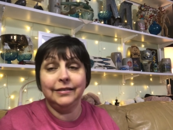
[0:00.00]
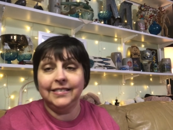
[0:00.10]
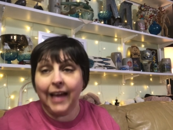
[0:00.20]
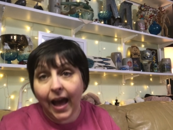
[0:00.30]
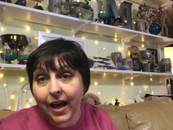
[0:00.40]

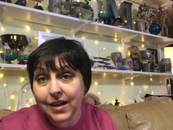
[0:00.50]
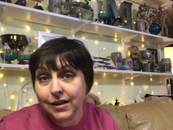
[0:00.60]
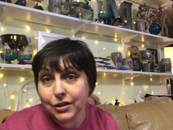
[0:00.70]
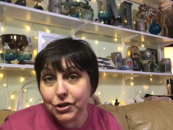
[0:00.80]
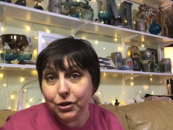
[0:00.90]
sad
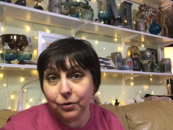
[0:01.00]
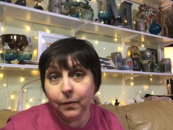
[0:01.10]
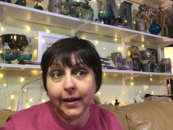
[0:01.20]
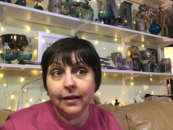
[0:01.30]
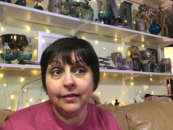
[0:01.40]
two
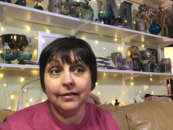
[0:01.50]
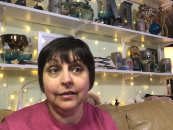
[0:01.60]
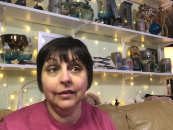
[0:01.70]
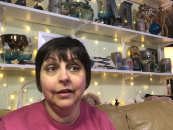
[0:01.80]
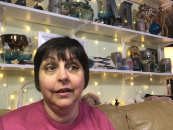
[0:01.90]
weeks
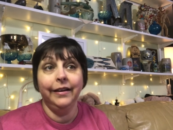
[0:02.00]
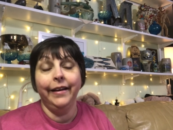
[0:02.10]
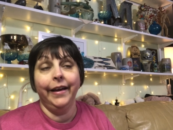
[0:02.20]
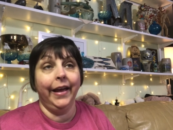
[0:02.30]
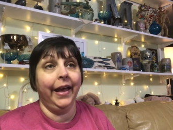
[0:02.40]

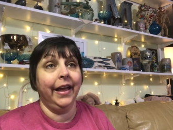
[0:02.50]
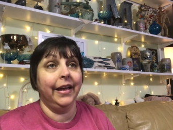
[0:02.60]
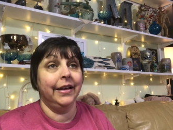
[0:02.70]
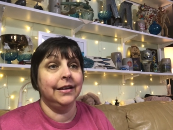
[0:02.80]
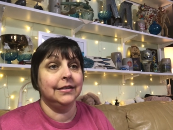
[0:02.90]

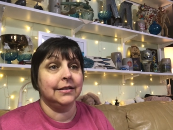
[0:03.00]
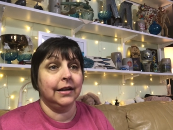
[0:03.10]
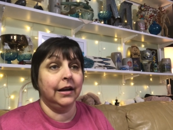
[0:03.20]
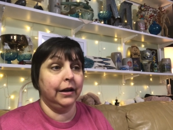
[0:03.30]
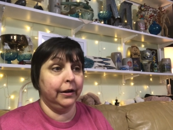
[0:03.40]
and
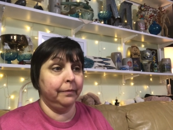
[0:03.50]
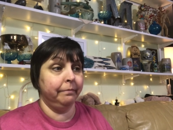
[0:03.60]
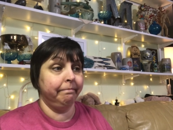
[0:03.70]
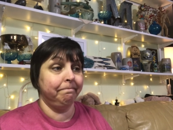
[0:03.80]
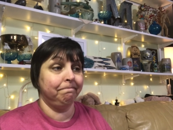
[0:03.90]
um,